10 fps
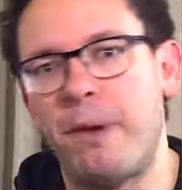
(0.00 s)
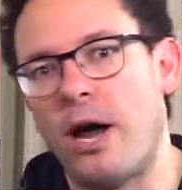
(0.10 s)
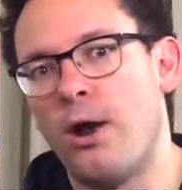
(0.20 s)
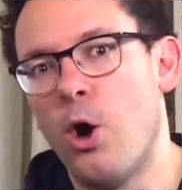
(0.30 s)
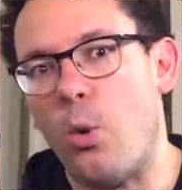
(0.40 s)

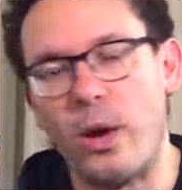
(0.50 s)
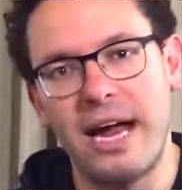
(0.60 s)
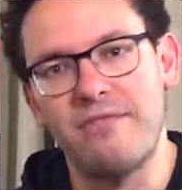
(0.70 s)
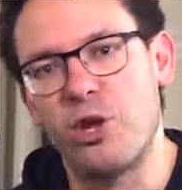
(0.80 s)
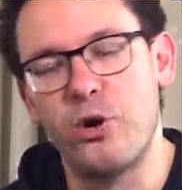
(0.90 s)
But what
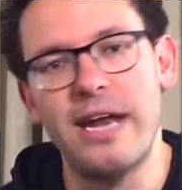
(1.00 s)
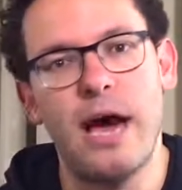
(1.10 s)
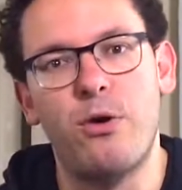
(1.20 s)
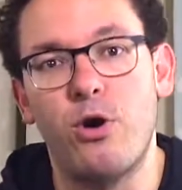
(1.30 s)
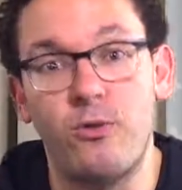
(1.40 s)
I've learned
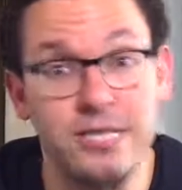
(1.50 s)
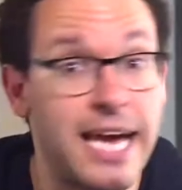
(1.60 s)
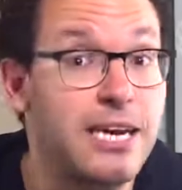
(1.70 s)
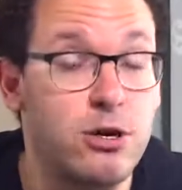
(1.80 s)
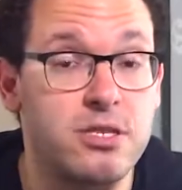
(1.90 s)
now in over
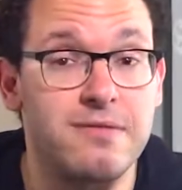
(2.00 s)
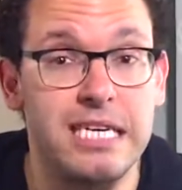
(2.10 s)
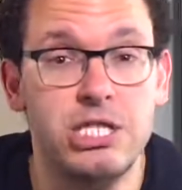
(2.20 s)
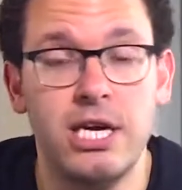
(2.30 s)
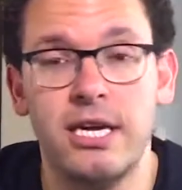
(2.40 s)
10 years of
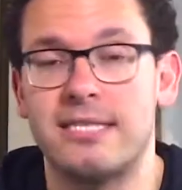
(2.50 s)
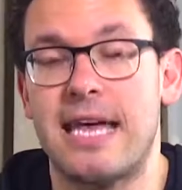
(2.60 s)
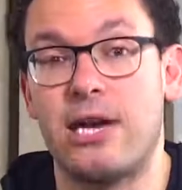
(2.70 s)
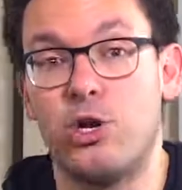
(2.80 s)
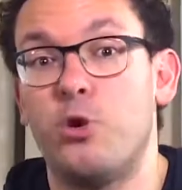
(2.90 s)
teaching is
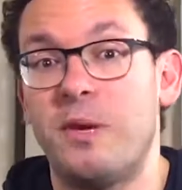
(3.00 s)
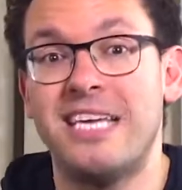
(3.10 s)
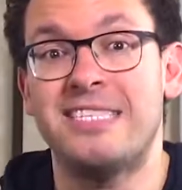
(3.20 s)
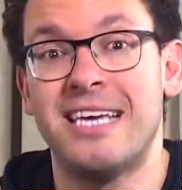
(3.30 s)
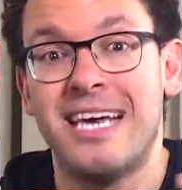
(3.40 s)
that
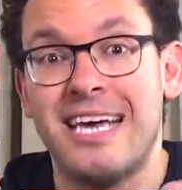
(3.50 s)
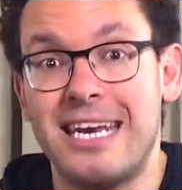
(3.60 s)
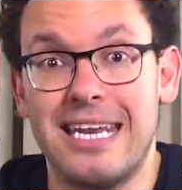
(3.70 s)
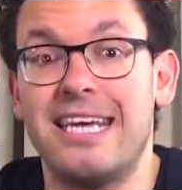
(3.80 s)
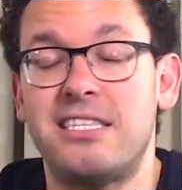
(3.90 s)
newbies
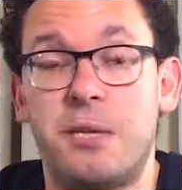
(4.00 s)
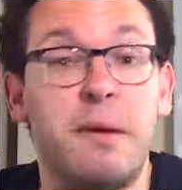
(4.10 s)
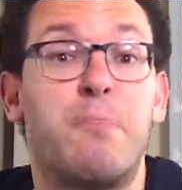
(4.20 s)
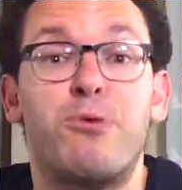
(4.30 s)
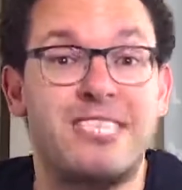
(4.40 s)
need to
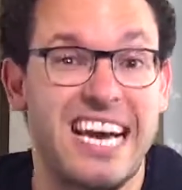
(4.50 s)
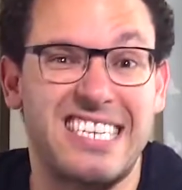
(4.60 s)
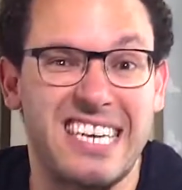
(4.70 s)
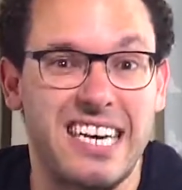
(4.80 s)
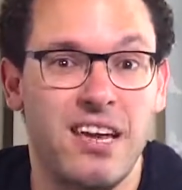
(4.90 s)
be
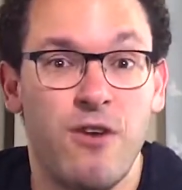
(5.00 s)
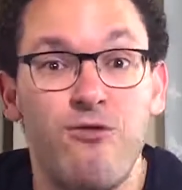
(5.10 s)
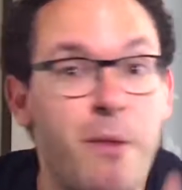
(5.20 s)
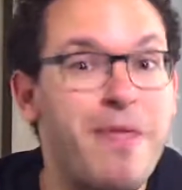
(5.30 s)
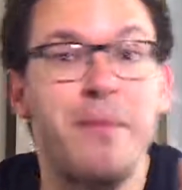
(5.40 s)
protected
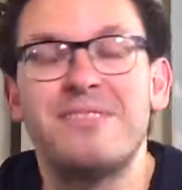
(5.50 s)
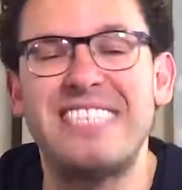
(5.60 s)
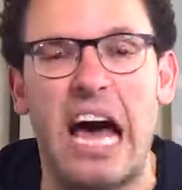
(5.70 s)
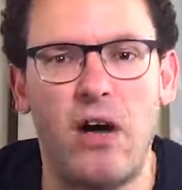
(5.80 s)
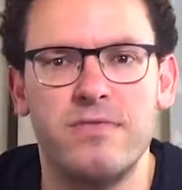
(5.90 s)
from
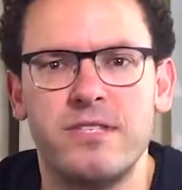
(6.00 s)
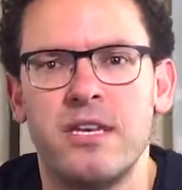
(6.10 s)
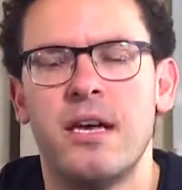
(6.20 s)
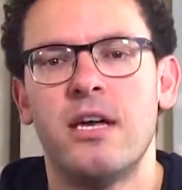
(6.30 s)
themselves.